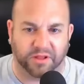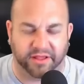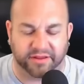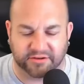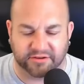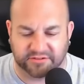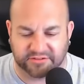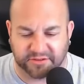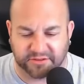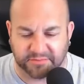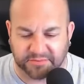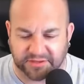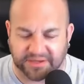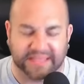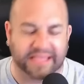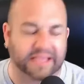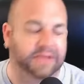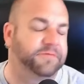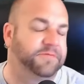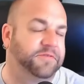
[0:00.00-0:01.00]
or something.
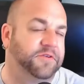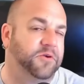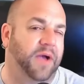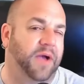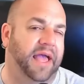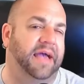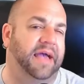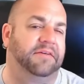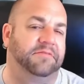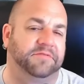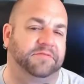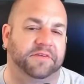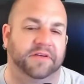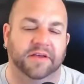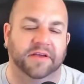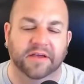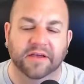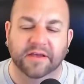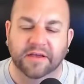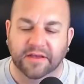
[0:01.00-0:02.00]
If you have
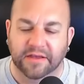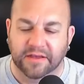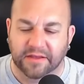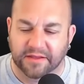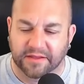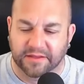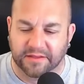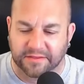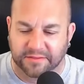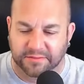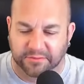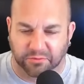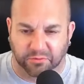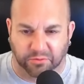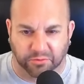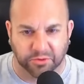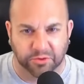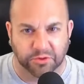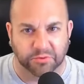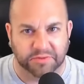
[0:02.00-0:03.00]
the
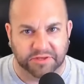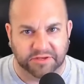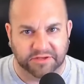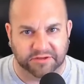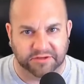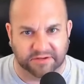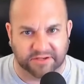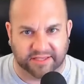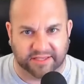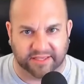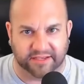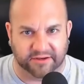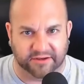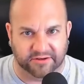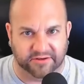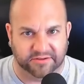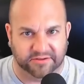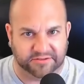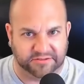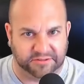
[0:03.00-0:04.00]
room in your
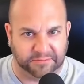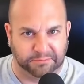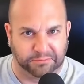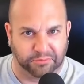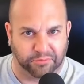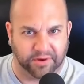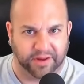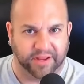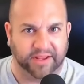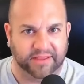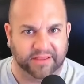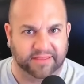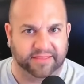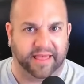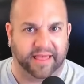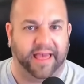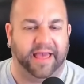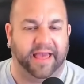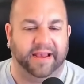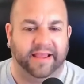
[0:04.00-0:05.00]
gear to bring
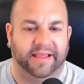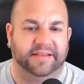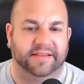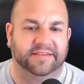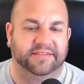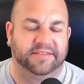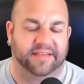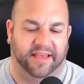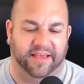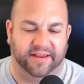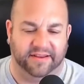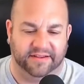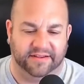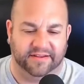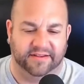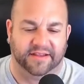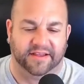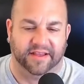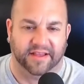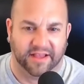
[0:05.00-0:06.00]
that
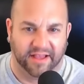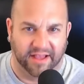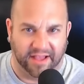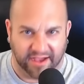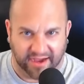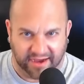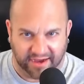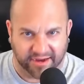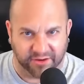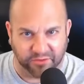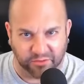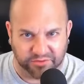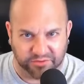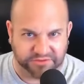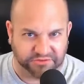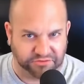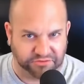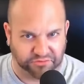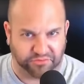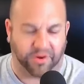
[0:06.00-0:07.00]
antenna, I
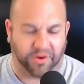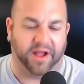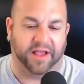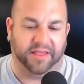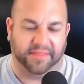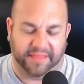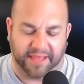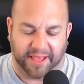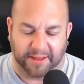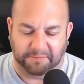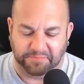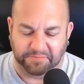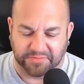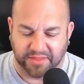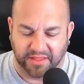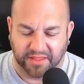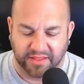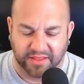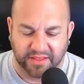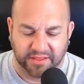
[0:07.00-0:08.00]
would try that.
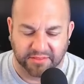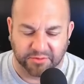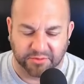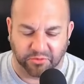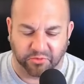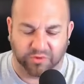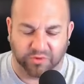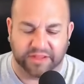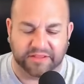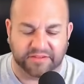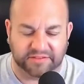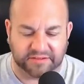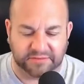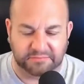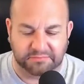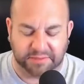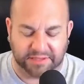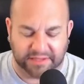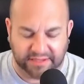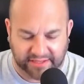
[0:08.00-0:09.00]
The
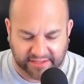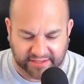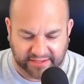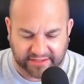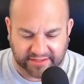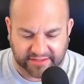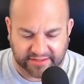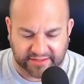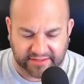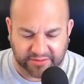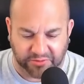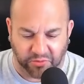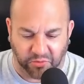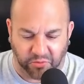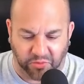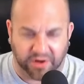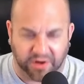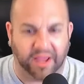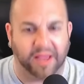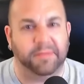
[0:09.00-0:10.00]
reason being,
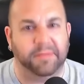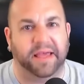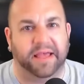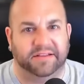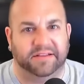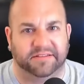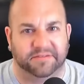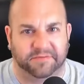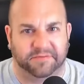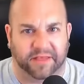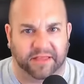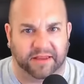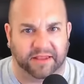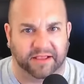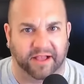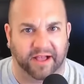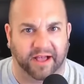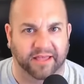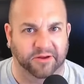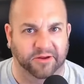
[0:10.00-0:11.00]
when I'm
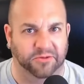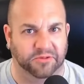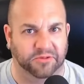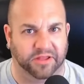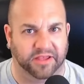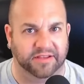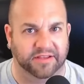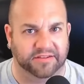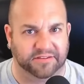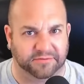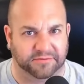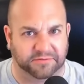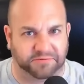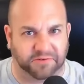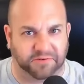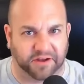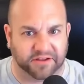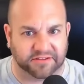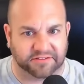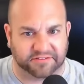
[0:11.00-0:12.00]
activating, I don't like to
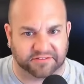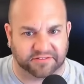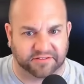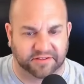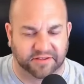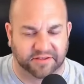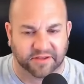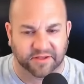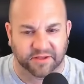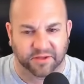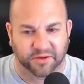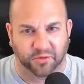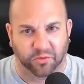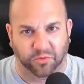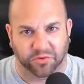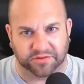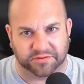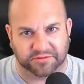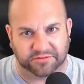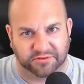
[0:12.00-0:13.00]
fuss
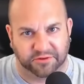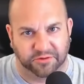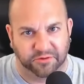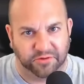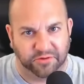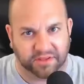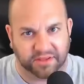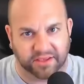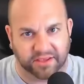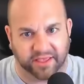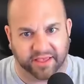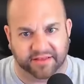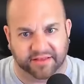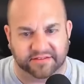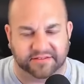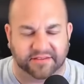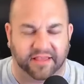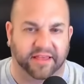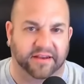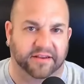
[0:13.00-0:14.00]
with tuning
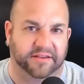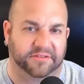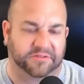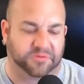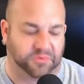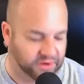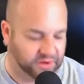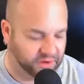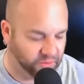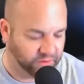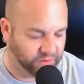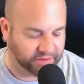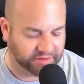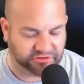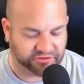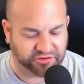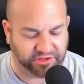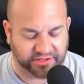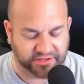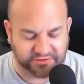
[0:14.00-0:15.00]
antennas when I want to
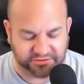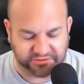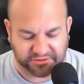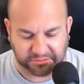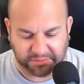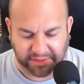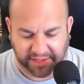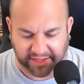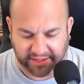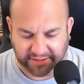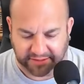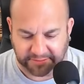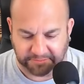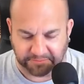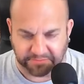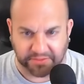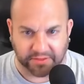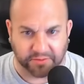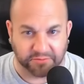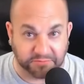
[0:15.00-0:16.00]
change the band,
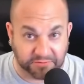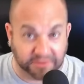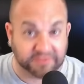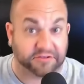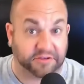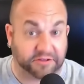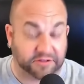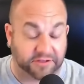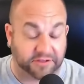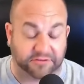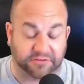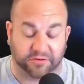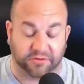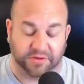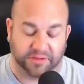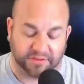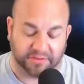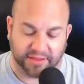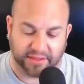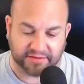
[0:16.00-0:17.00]
physically
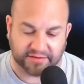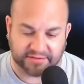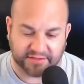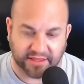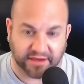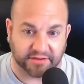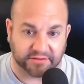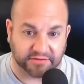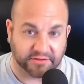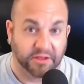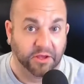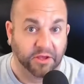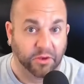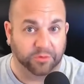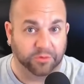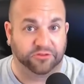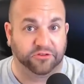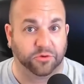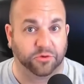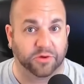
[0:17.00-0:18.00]
tuning the antennas,
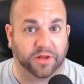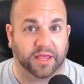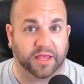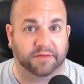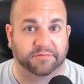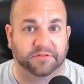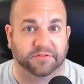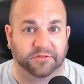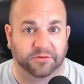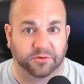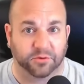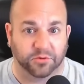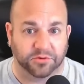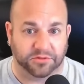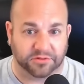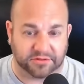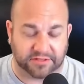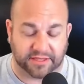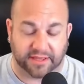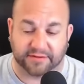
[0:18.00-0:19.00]
which you would have to do
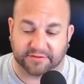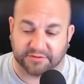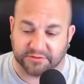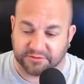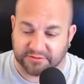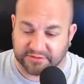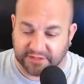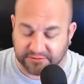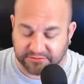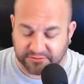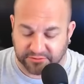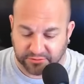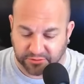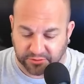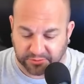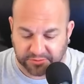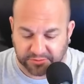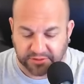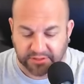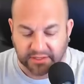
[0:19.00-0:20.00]
with the Tactical Delta
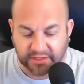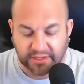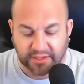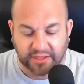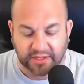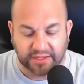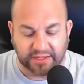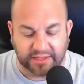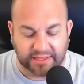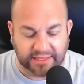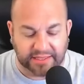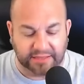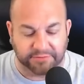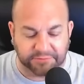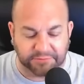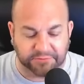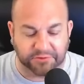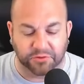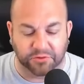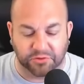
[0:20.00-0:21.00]
Loop.
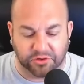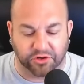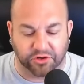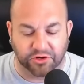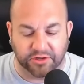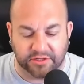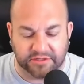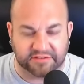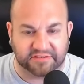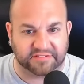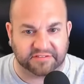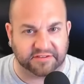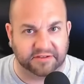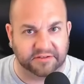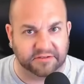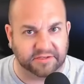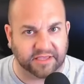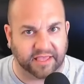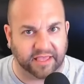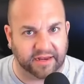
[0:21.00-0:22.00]
If you could
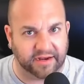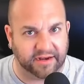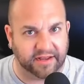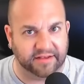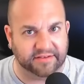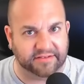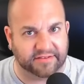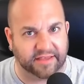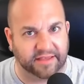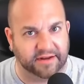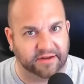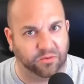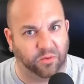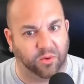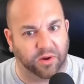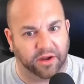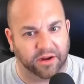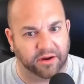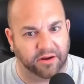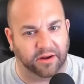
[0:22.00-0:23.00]
still get an antenna
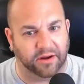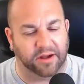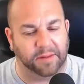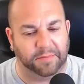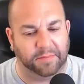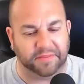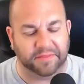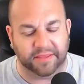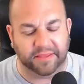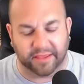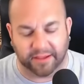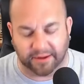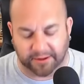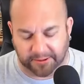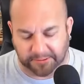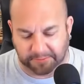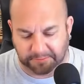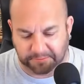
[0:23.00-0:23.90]
wire up in the air,